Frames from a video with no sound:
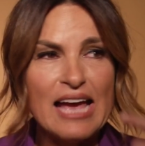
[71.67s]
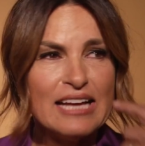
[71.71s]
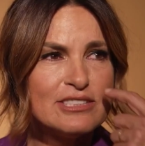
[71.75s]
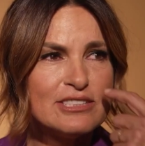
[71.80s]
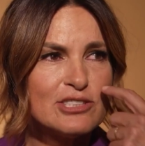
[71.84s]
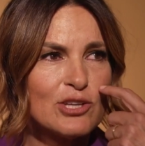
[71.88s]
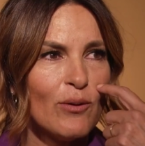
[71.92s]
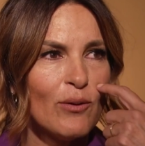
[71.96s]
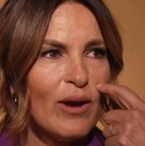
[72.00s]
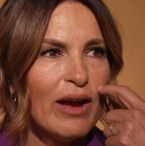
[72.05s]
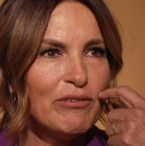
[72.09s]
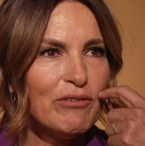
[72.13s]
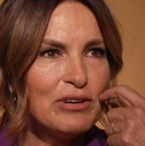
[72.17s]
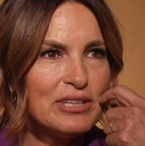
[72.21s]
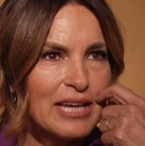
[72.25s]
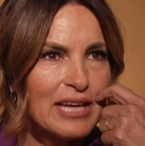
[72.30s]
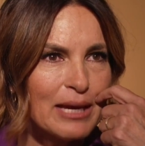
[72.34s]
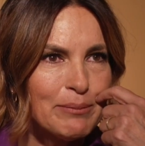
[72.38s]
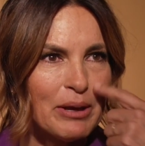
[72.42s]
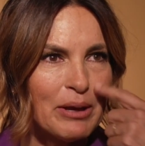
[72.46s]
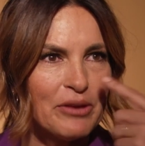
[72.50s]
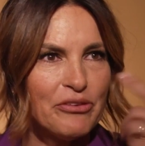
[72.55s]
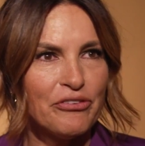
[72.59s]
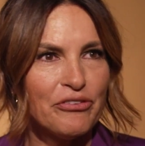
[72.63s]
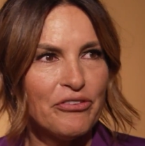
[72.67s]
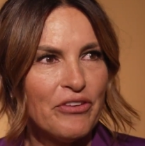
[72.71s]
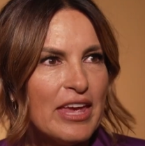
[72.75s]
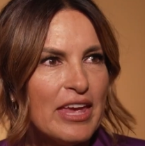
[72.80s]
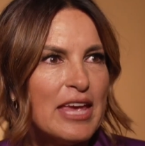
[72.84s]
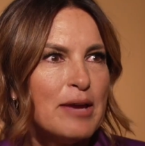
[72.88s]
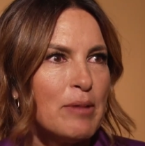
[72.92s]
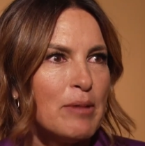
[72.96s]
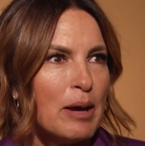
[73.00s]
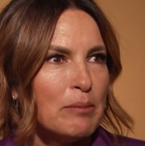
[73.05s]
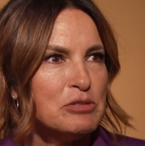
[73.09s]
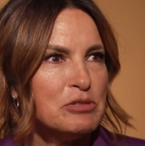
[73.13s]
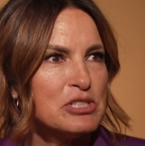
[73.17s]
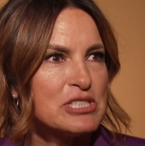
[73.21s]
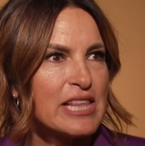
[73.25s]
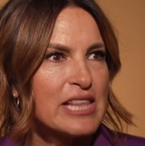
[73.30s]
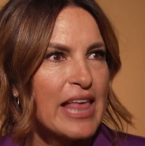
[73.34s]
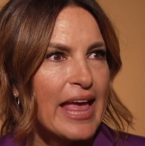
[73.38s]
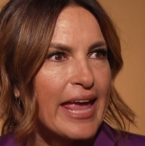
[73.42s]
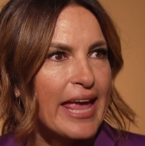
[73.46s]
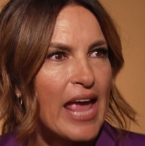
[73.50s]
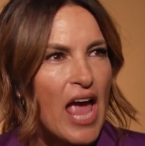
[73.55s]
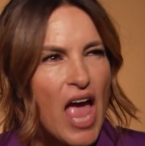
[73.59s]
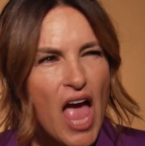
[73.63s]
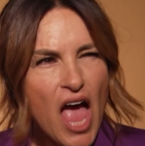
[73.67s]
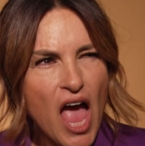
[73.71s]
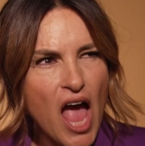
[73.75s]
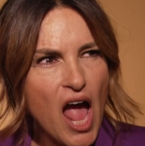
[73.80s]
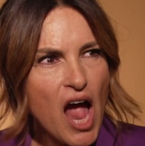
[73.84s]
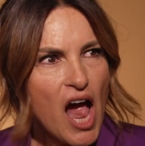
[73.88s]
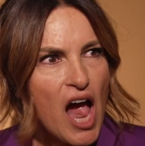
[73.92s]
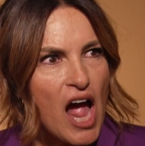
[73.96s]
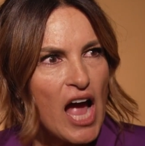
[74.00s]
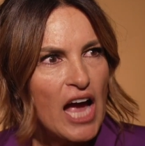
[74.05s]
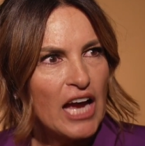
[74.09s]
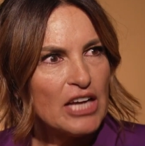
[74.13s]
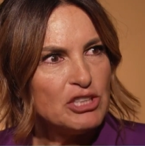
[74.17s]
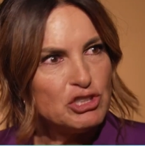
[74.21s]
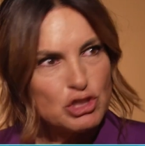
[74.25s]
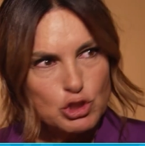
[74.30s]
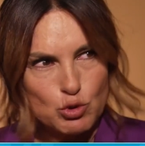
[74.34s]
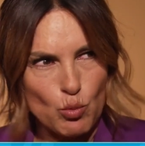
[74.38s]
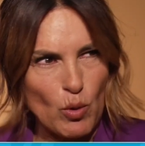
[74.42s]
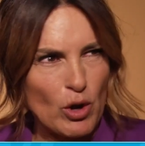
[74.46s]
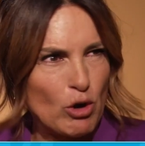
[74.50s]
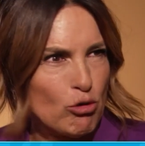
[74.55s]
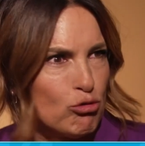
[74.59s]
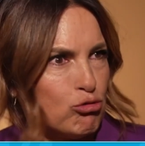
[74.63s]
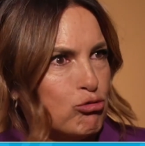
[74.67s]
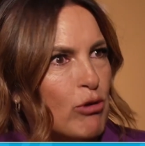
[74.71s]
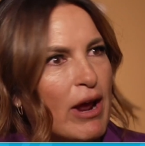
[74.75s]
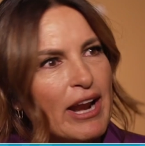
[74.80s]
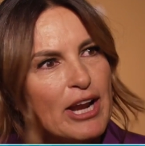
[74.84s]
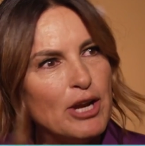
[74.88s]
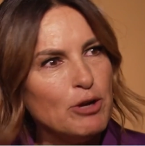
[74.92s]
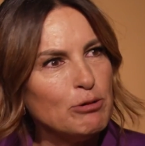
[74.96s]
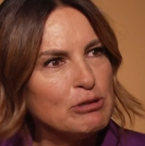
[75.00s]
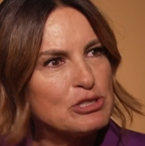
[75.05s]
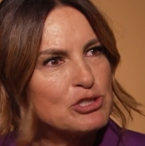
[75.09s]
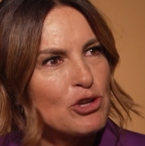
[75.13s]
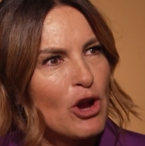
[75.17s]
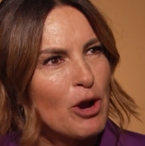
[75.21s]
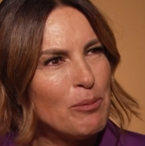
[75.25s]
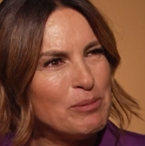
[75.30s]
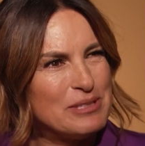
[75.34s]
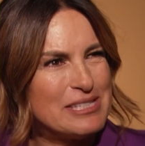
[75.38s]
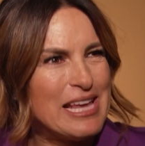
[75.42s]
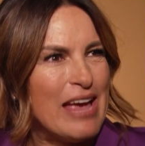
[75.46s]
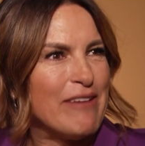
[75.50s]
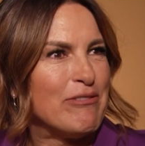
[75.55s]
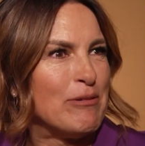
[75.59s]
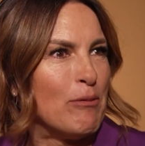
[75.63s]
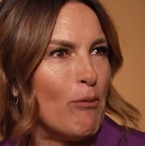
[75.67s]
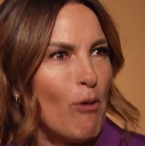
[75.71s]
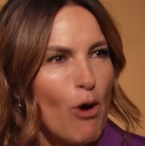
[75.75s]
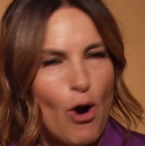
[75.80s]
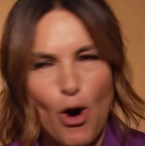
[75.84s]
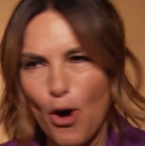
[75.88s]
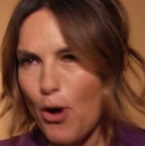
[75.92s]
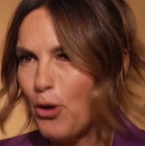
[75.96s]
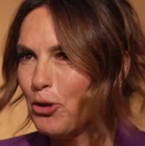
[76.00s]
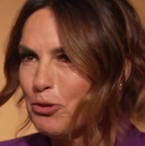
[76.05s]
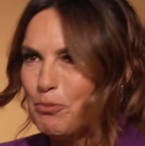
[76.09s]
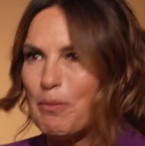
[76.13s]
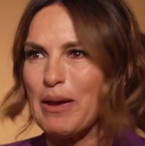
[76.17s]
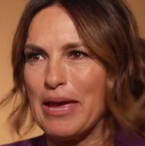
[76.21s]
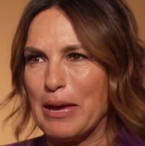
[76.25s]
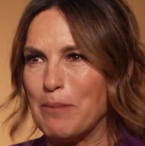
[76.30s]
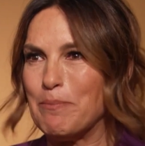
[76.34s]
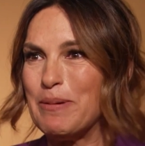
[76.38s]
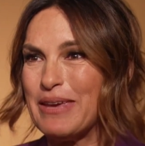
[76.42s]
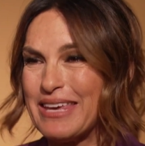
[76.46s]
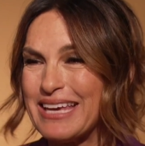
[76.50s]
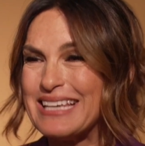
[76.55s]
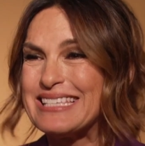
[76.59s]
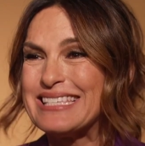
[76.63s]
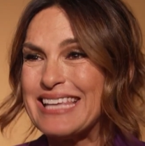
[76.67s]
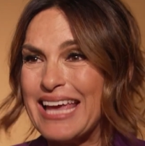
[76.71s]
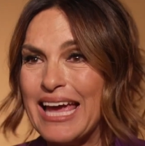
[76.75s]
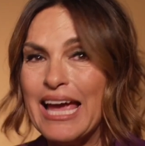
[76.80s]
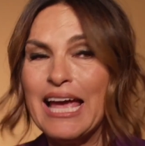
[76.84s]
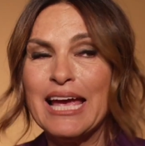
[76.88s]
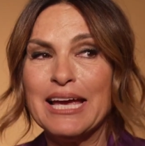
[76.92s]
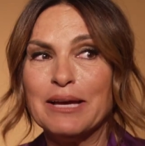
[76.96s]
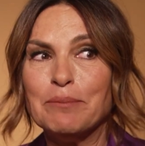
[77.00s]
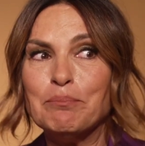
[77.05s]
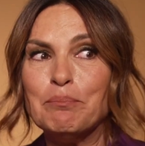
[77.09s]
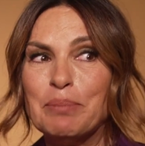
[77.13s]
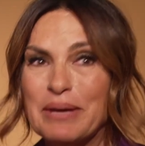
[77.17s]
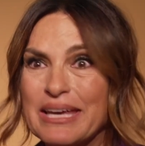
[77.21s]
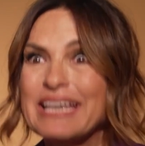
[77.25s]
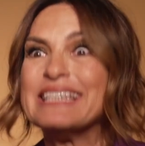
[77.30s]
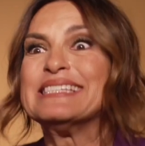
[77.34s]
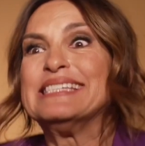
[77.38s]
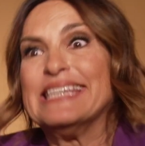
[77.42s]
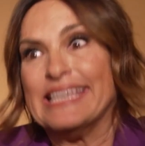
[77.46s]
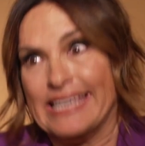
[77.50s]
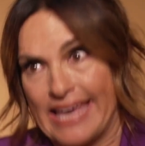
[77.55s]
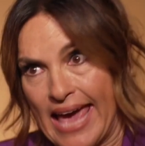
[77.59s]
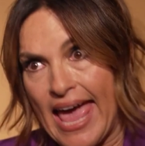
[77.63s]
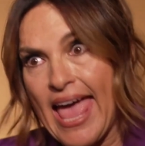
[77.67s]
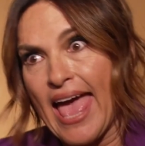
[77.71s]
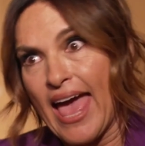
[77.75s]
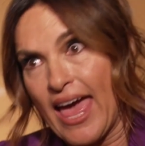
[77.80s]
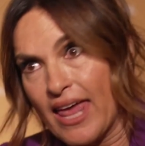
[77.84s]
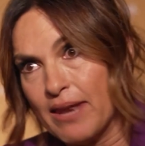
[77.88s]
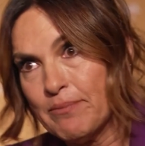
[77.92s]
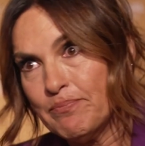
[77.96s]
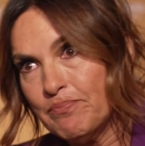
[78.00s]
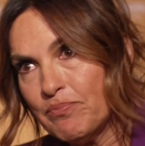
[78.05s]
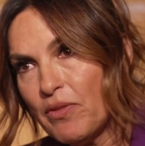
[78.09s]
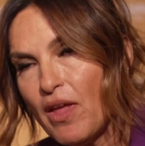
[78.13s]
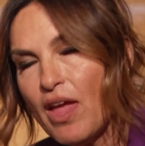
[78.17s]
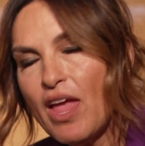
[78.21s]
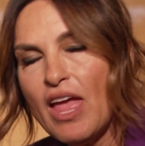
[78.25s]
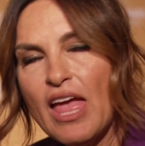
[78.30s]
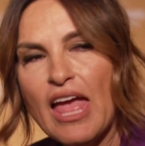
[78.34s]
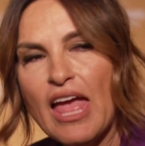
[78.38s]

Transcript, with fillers: And so every time I see him, I'm just like, I just want to run into his arms and have him hold me because because he can.